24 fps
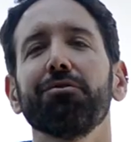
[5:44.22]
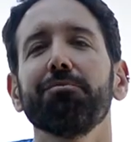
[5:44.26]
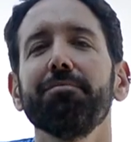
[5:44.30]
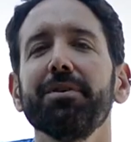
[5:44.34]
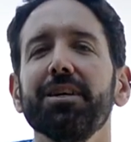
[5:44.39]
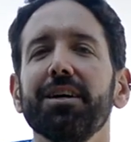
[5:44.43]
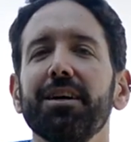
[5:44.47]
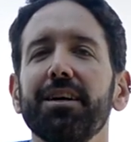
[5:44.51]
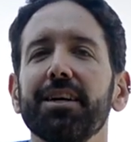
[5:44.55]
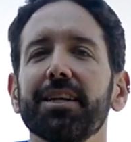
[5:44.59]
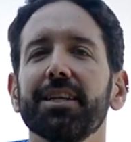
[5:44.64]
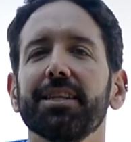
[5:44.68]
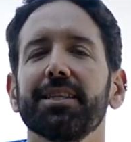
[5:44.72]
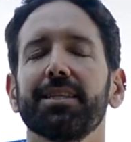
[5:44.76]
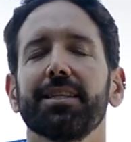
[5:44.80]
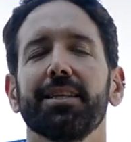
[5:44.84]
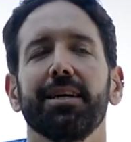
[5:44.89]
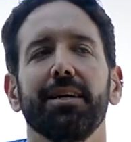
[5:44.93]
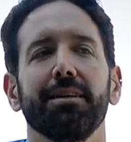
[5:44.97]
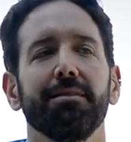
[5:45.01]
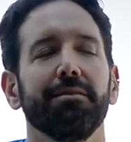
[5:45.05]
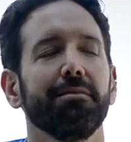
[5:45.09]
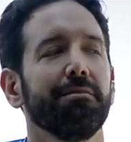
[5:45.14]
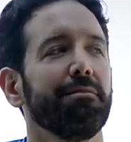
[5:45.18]
to be honest,
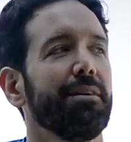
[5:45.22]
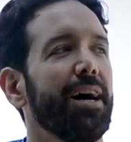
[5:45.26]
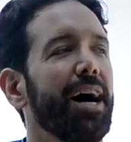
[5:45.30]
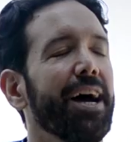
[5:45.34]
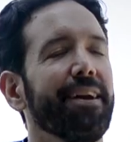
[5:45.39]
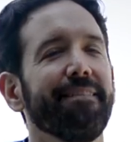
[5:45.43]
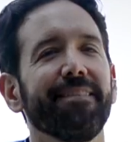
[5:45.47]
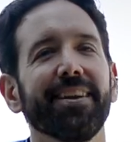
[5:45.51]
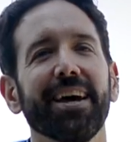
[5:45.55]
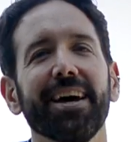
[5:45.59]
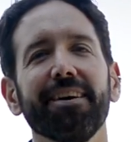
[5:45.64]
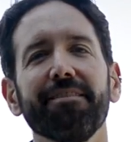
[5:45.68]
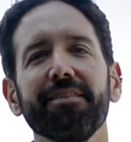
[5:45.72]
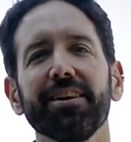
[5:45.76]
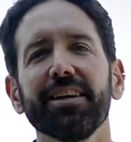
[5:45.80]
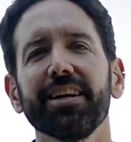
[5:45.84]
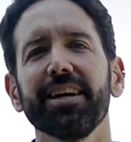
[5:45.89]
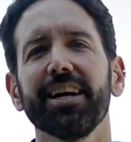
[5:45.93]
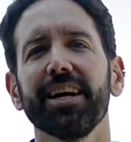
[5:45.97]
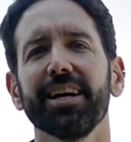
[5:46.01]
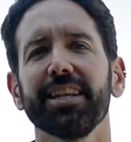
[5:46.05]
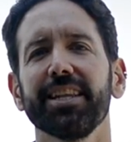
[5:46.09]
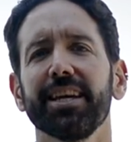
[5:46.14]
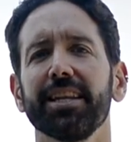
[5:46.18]
I never
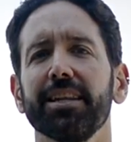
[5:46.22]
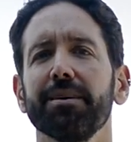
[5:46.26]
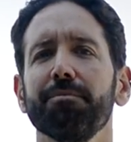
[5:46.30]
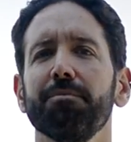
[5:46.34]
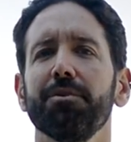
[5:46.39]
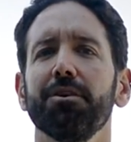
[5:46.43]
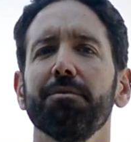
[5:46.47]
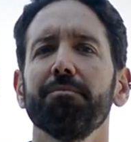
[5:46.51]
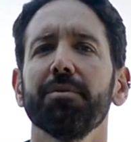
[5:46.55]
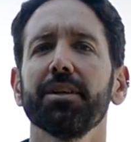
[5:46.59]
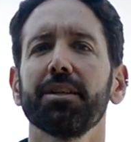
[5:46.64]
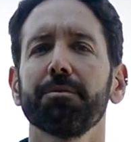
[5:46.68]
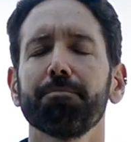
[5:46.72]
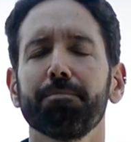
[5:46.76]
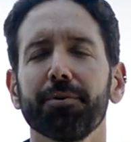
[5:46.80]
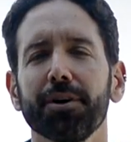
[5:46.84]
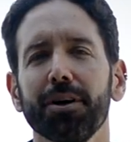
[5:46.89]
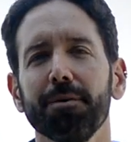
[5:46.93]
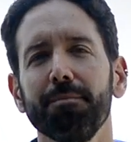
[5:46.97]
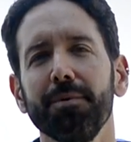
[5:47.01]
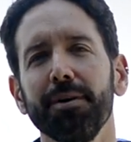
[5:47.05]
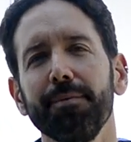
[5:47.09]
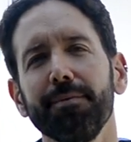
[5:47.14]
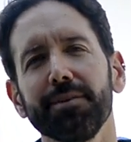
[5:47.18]
had at the moment
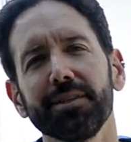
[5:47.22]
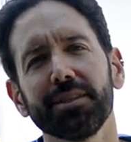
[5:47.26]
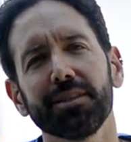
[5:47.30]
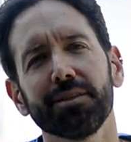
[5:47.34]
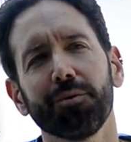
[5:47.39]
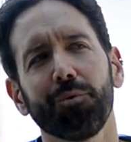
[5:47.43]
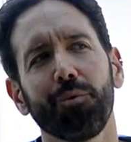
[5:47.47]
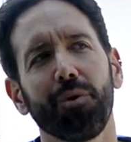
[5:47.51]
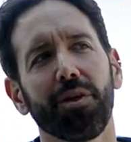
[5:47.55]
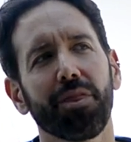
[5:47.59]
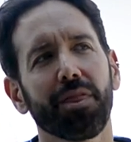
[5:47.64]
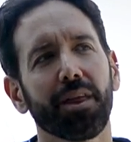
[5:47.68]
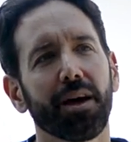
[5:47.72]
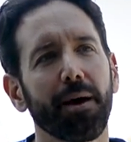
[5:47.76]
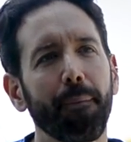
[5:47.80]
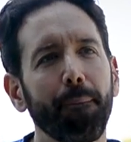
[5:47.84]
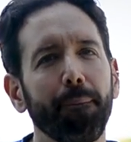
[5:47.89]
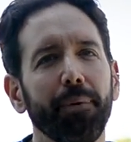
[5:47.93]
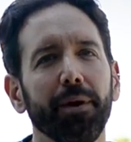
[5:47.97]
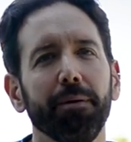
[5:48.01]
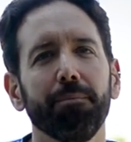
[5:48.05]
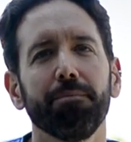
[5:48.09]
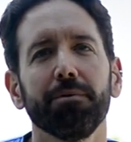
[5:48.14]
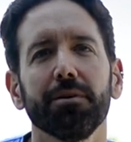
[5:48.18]
problems with
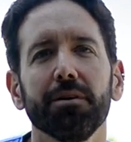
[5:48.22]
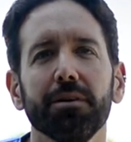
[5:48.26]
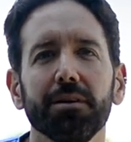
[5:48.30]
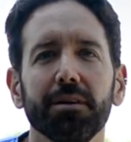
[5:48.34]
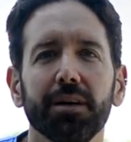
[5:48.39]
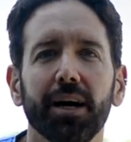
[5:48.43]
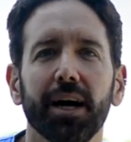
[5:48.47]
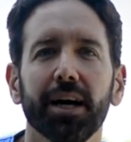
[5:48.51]
people.